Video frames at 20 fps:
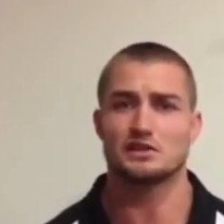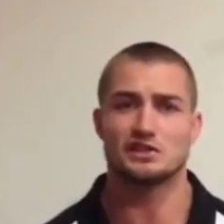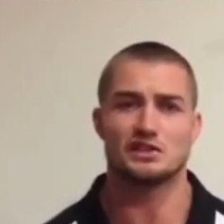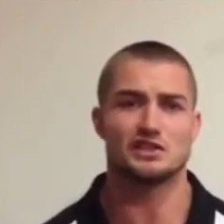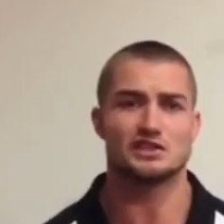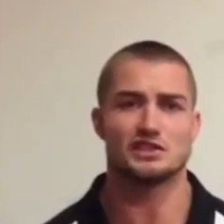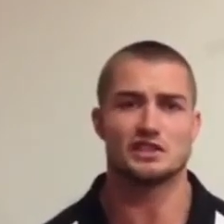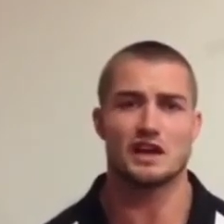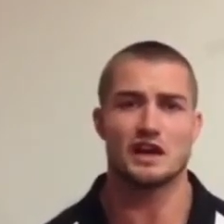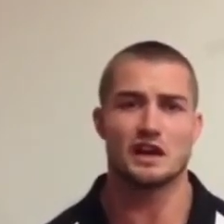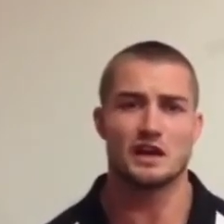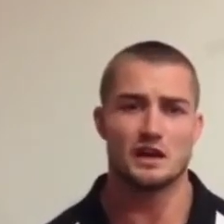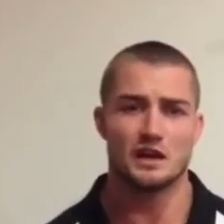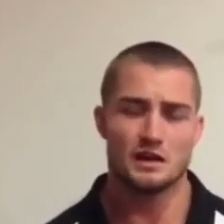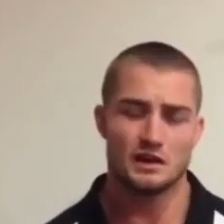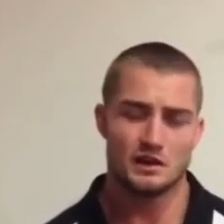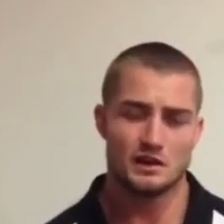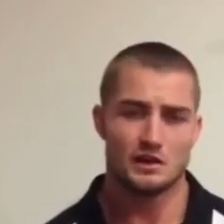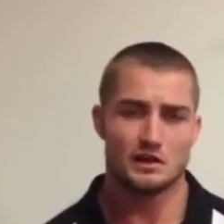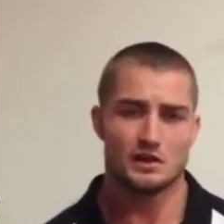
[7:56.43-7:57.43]
sister,
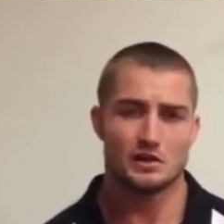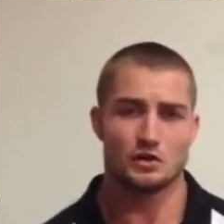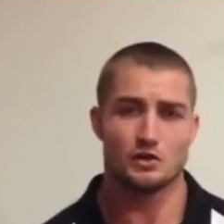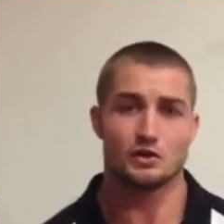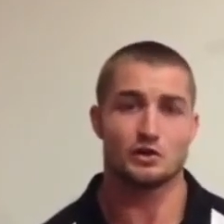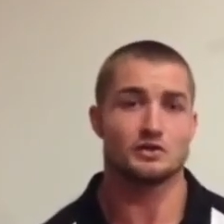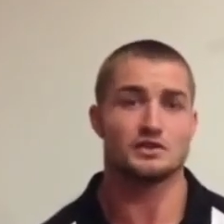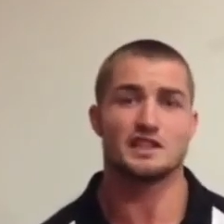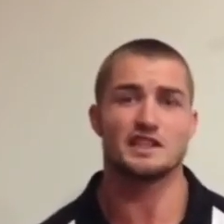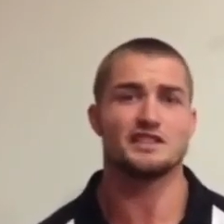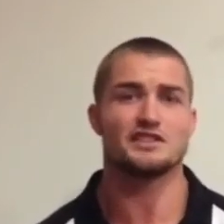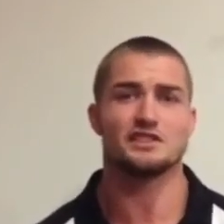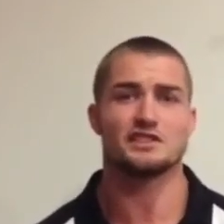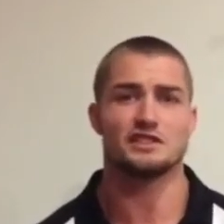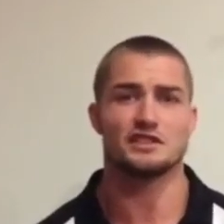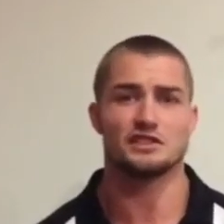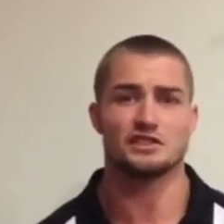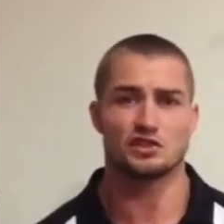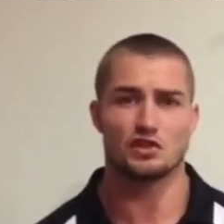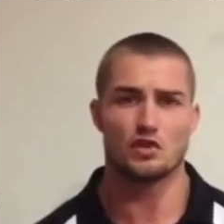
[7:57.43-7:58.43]
or your teachers
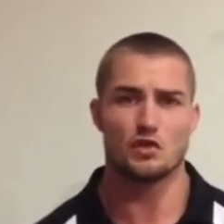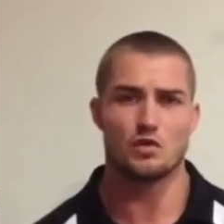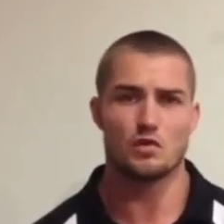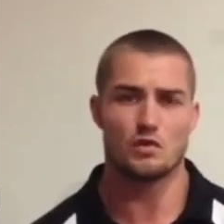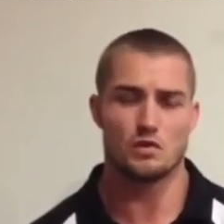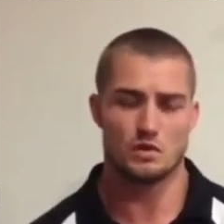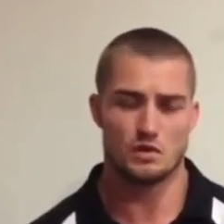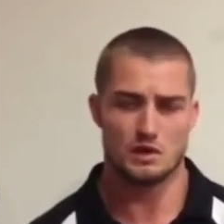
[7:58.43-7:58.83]
at school.